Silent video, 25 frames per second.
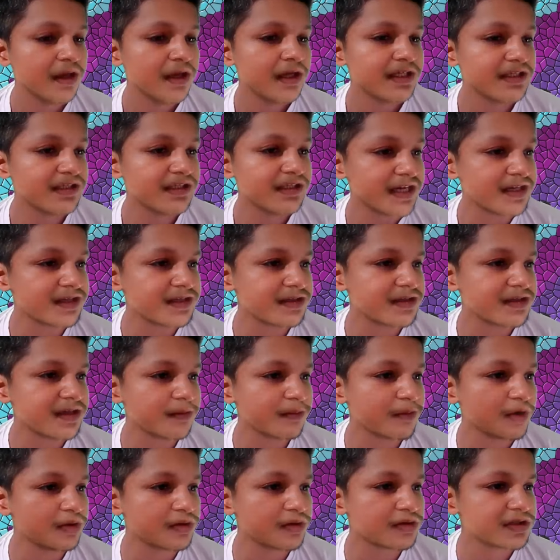does
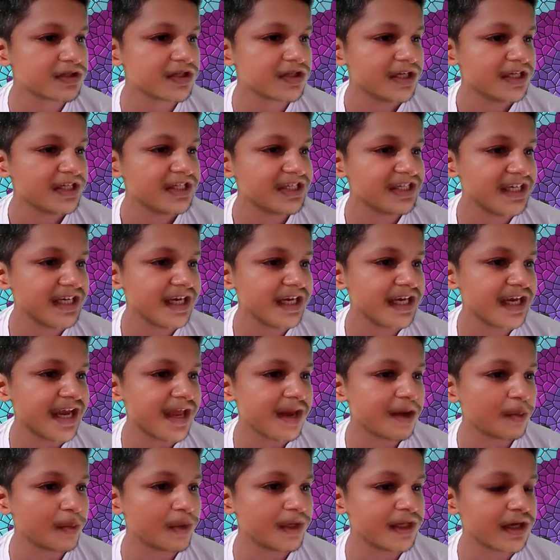the most she
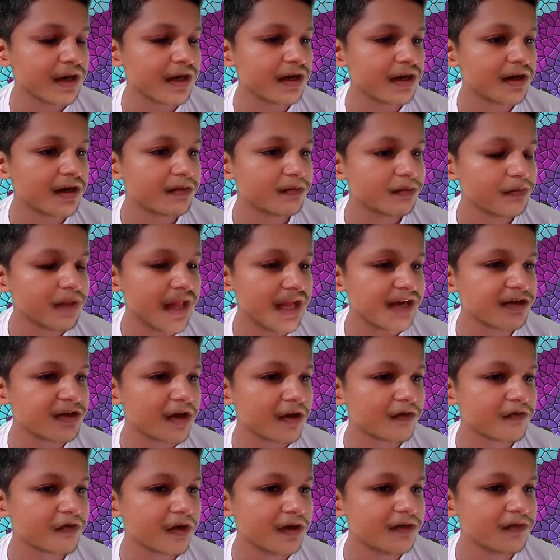can with her blend
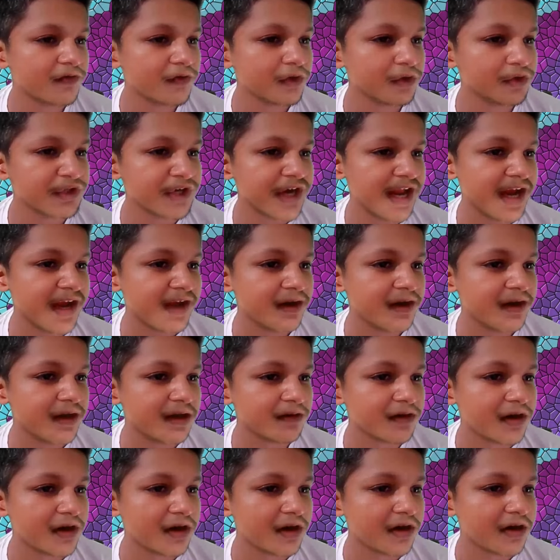of confusion and
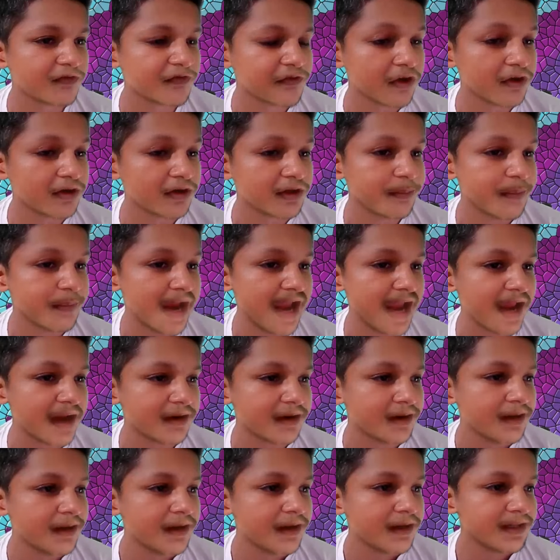love for the man
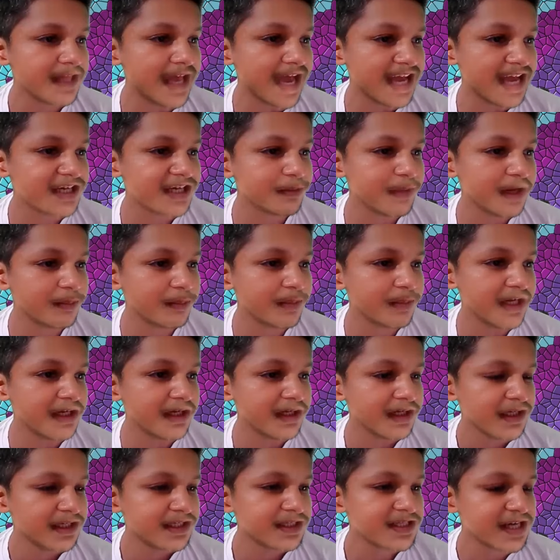that may
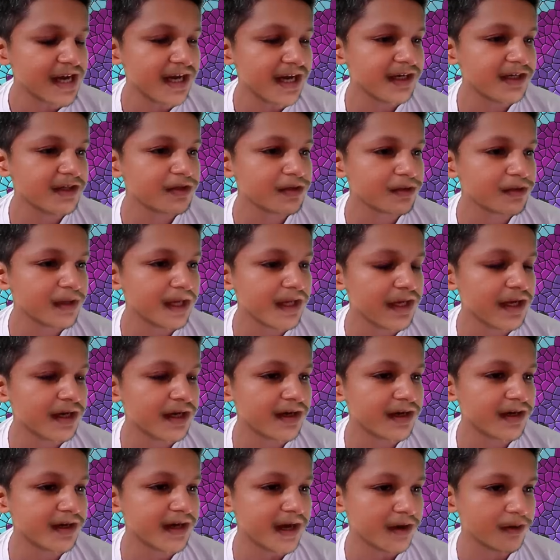be trying to kill
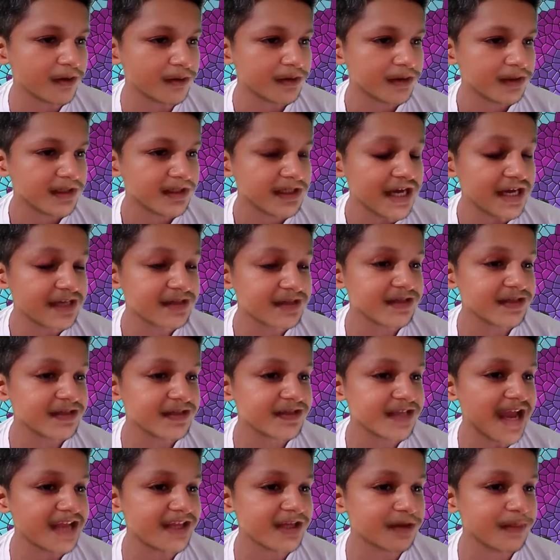her now. Jason
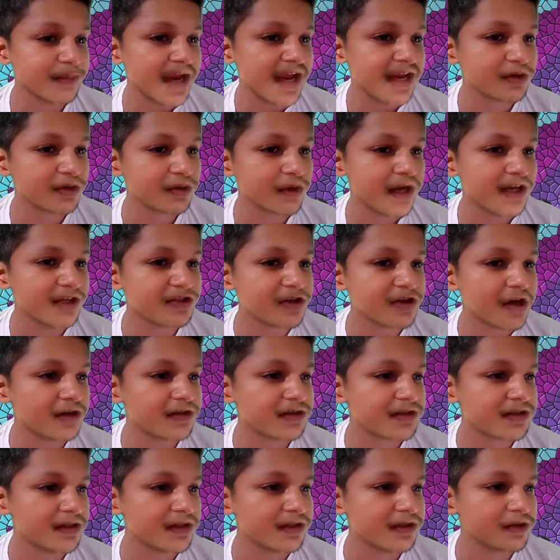Statham and Dwayne
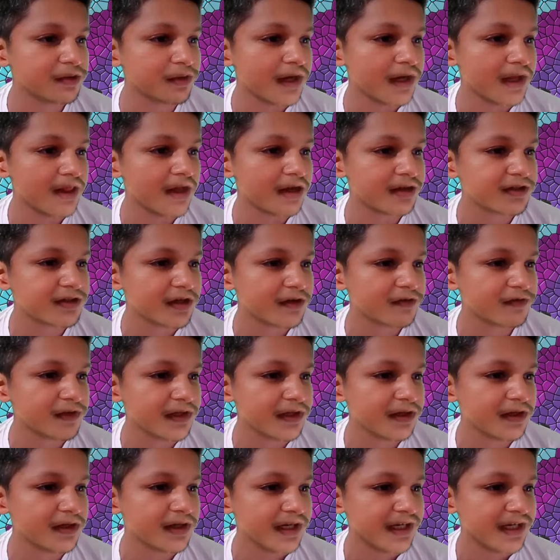Johnson do a lot of
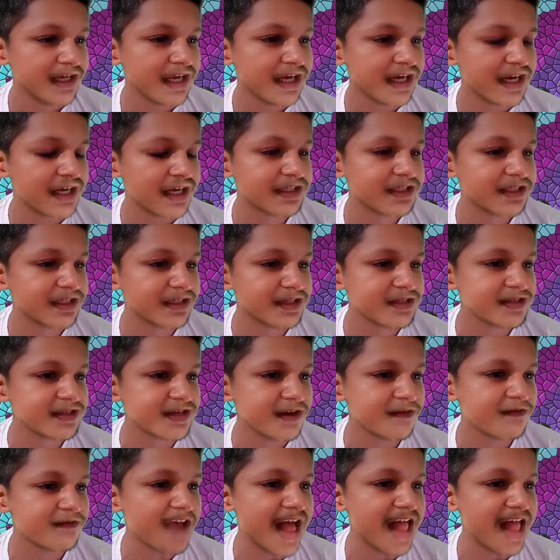their
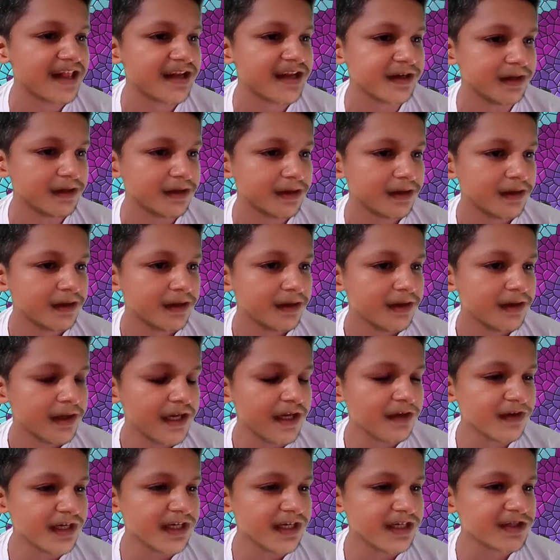characters' rivalry.
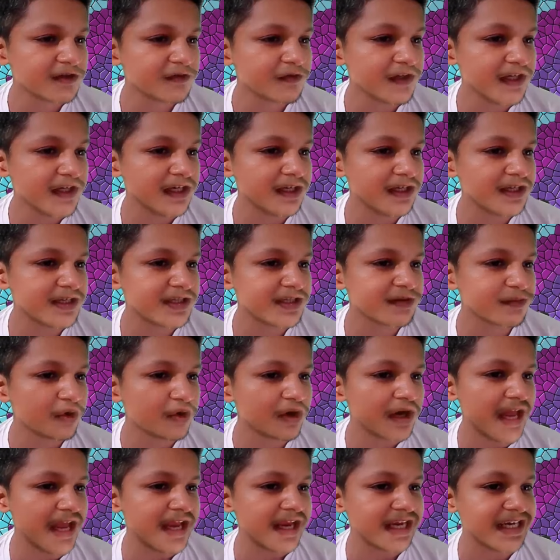Even it feels
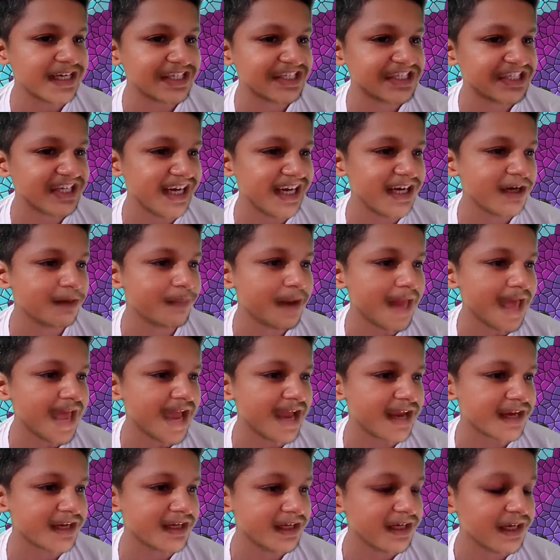more like a Shane
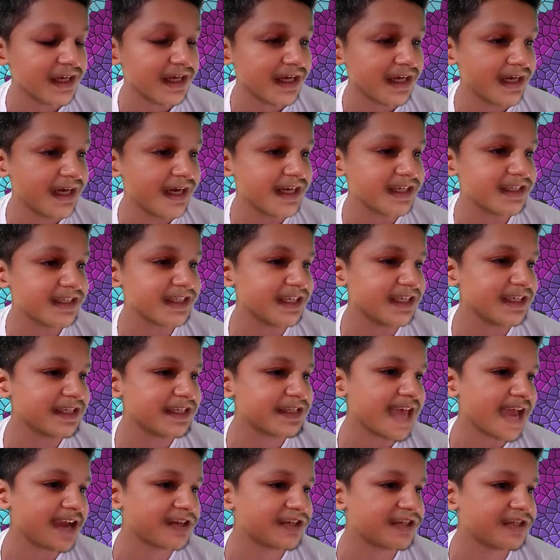Black
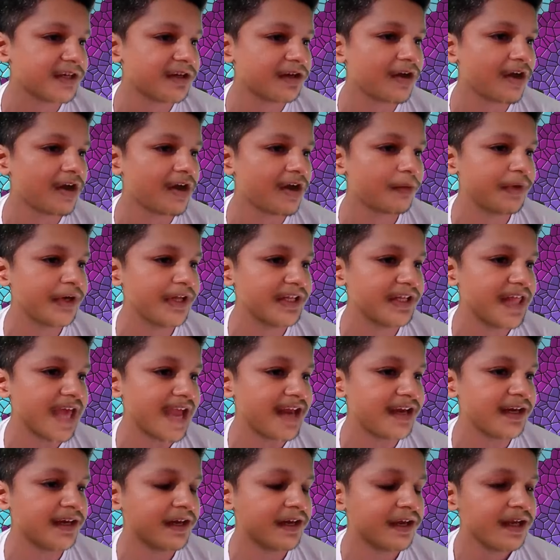80s action comedy
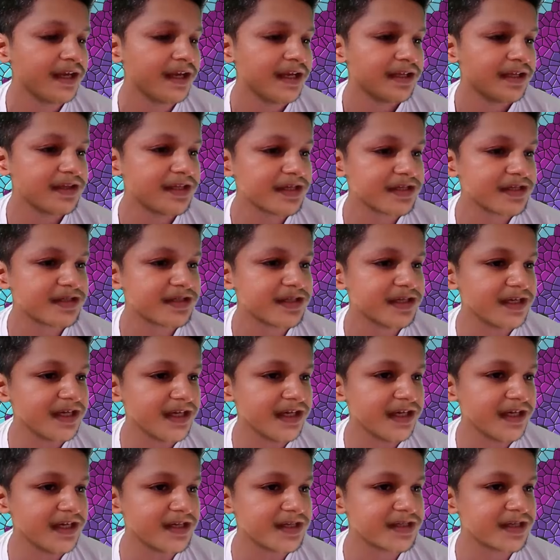than this
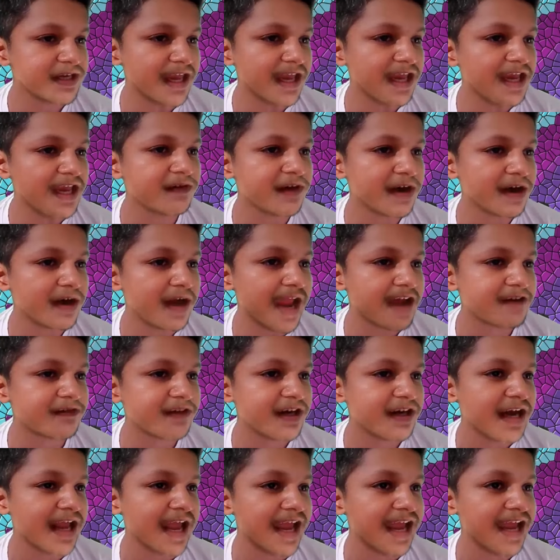series ever
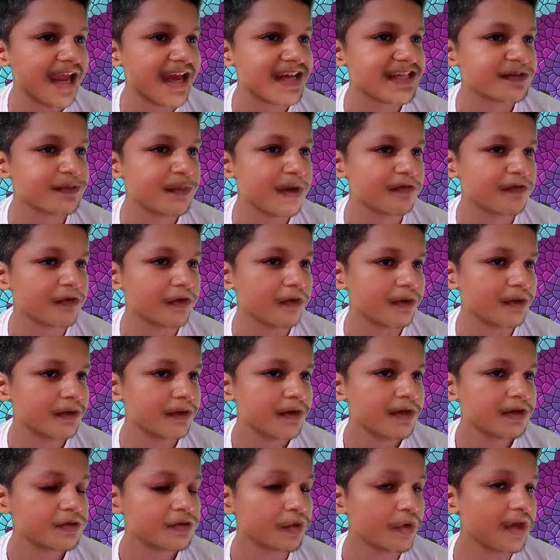ever has before.
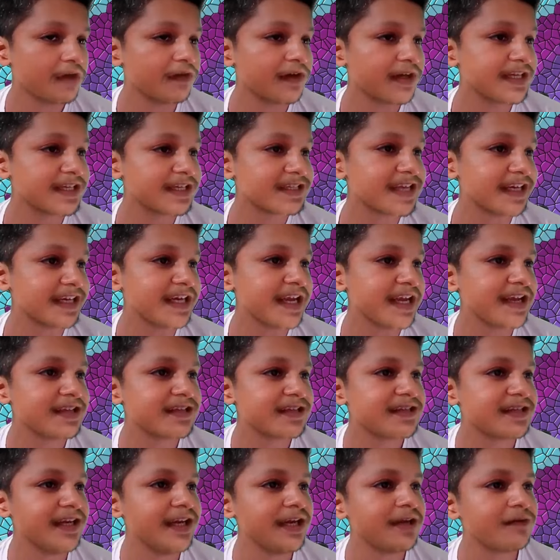So even the
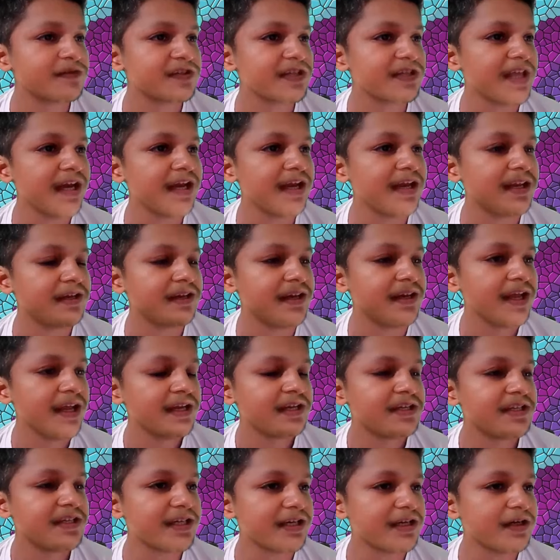setting seems thin in
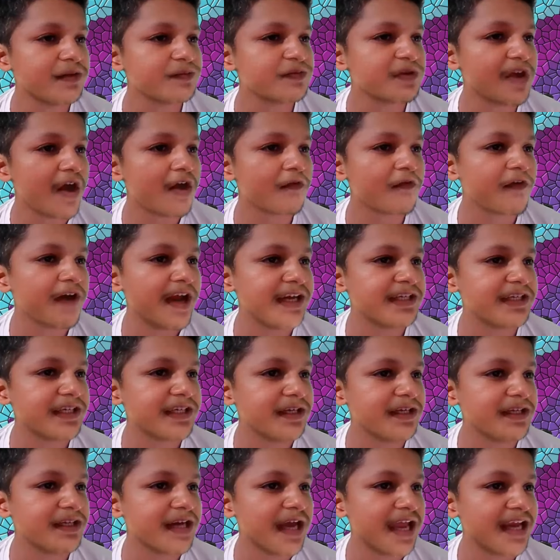terms of
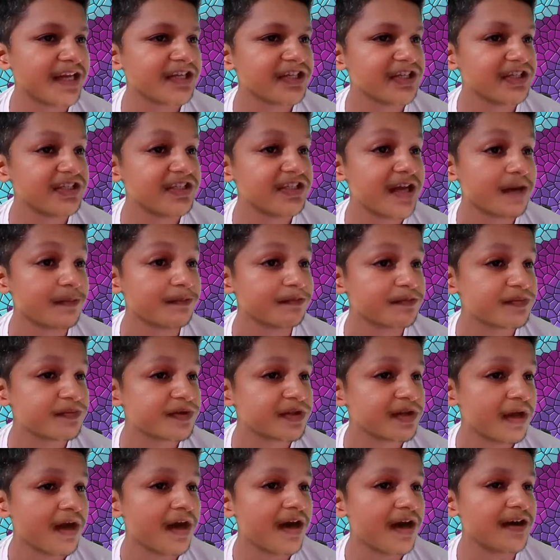writing, the action
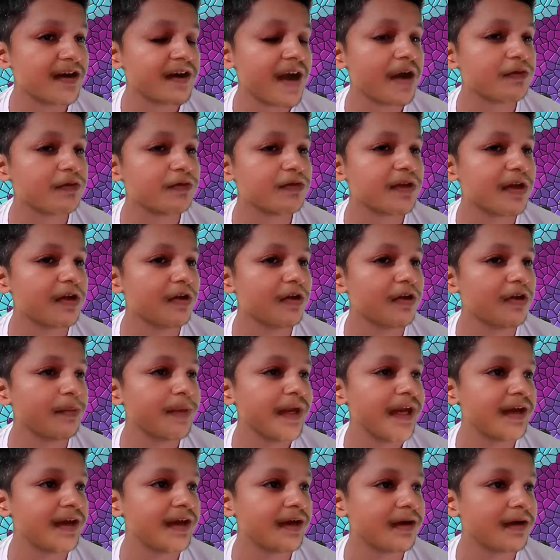jumps around the
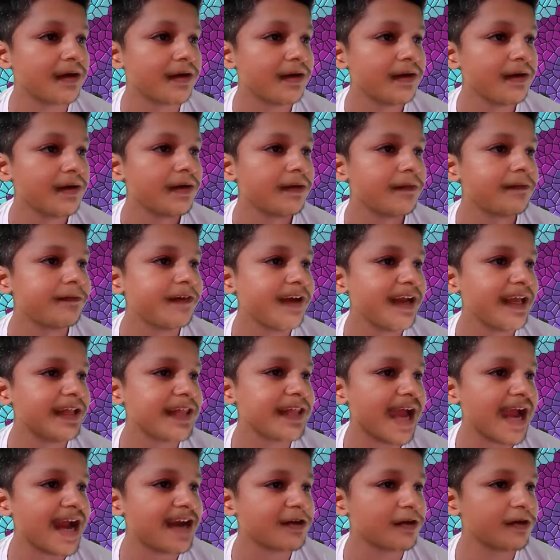globe in a way
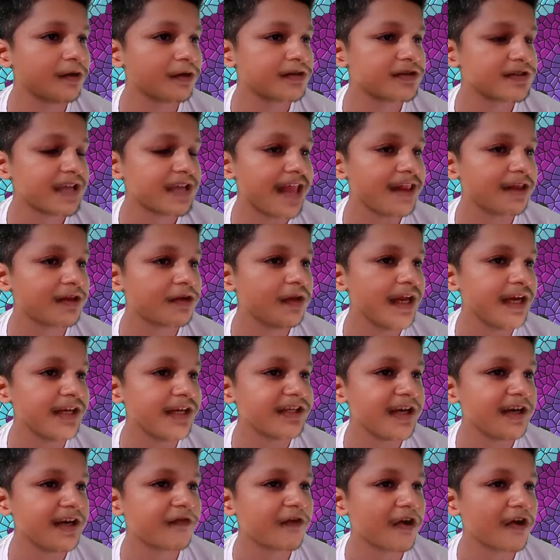that looks
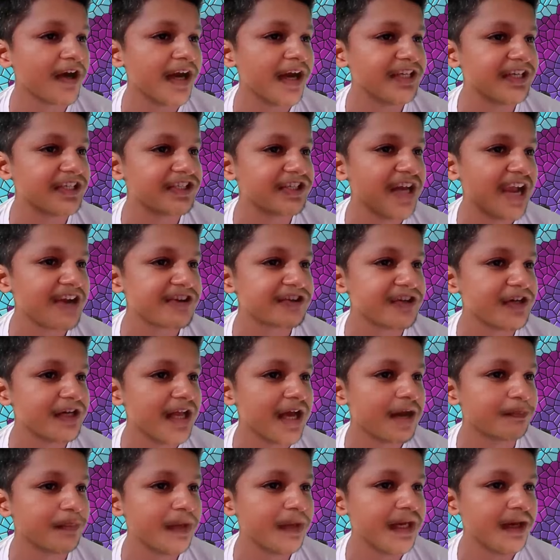calculated for international
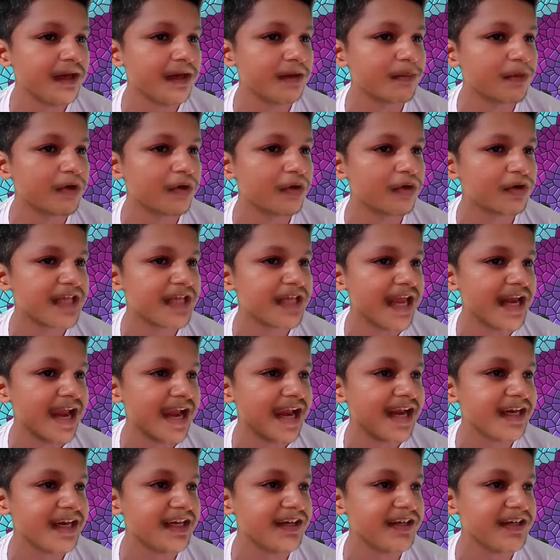appeal more than
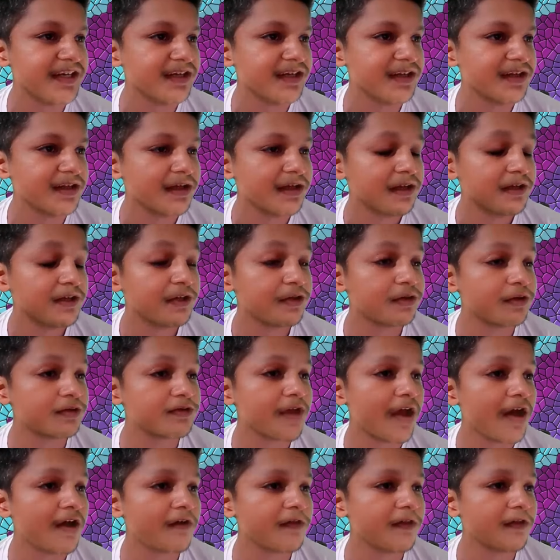any real
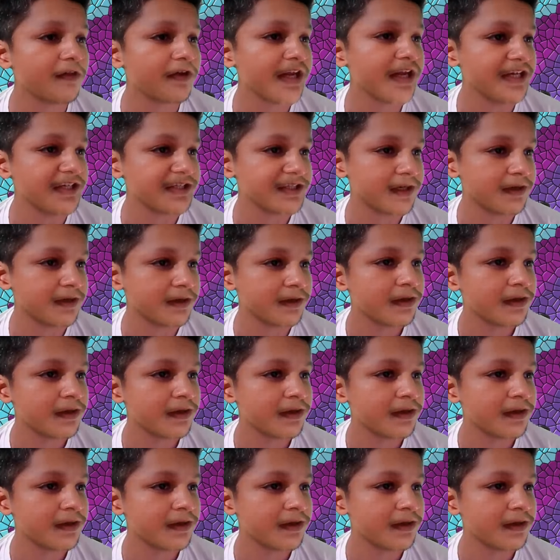use of location.